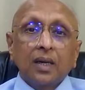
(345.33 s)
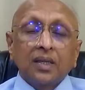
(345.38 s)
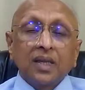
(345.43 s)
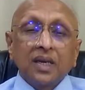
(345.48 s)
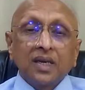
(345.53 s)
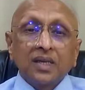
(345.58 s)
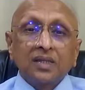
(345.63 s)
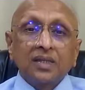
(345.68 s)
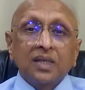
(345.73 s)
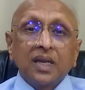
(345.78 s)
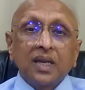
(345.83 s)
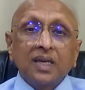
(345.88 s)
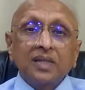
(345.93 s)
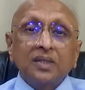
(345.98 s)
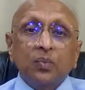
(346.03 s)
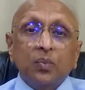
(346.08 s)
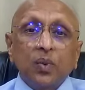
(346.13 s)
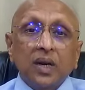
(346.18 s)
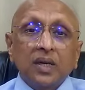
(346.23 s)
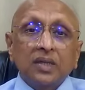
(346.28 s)
there is
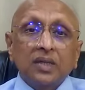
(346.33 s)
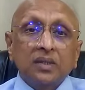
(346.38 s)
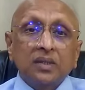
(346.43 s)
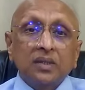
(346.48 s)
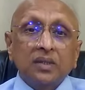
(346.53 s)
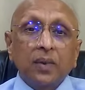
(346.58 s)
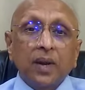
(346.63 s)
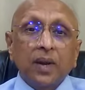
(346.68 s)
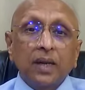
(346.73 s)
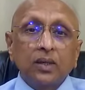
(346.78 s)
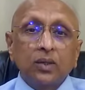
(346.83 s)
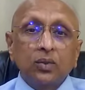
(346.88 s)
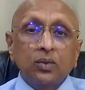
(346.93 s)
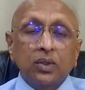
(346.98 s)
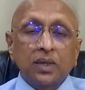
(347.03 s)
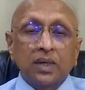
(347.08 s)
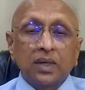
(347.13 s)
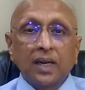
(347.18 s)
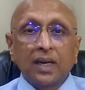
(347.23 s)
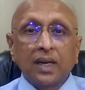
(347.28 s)
less blood supply to
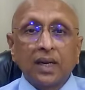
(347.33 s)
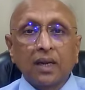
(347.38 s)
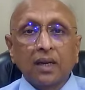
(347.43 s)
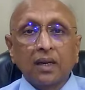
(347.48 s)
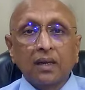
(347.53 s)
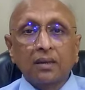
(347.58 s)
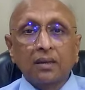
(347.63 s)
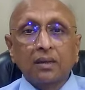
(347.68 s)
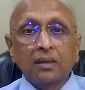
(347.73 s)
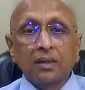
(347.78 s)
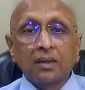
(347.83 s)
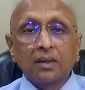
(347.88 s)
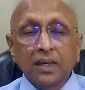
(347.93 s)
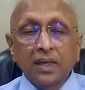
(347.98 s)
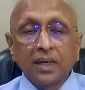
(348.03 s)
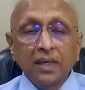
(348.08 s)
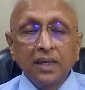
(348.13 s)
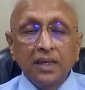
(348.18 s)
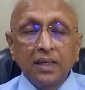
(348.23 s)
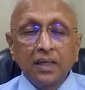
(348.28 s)
the renal
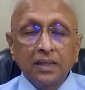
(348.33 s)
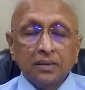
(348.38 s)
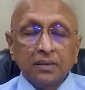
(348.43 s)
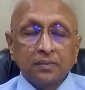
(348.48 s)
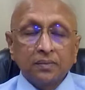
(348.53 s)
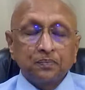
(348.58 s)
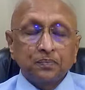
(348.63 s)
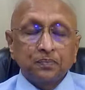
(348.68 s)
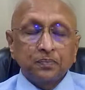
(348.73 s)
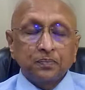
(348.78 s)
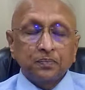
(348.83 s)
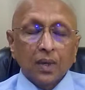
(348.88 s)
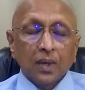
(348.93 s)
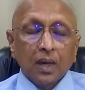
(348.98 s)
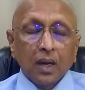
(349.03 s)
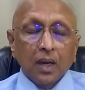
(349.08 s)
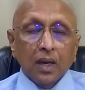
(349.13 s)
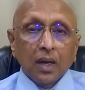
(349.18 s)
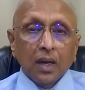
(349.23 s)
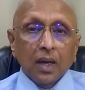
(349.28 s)
kidneys.
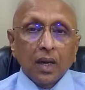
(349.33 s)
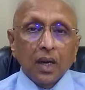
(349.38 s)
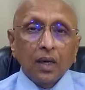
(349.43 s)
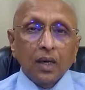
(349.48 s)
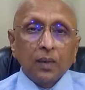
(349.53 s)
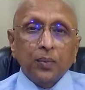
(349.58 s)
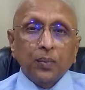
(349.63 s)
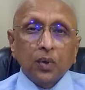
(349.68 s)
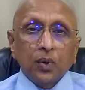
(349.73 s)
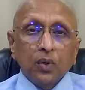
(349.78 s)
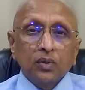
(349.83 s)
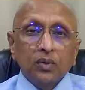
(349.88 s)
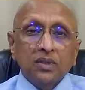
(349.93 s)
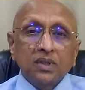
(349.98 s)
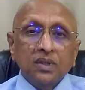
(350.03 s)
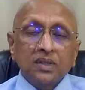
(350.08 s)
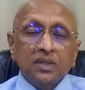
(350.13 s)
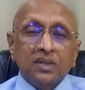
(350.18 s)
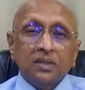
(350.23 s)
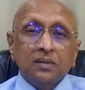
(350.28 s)
It
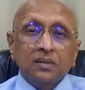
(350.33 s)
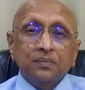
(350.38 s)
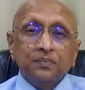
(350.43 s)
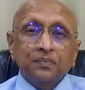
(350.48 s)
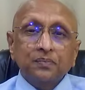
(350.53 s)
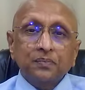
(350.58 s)
produces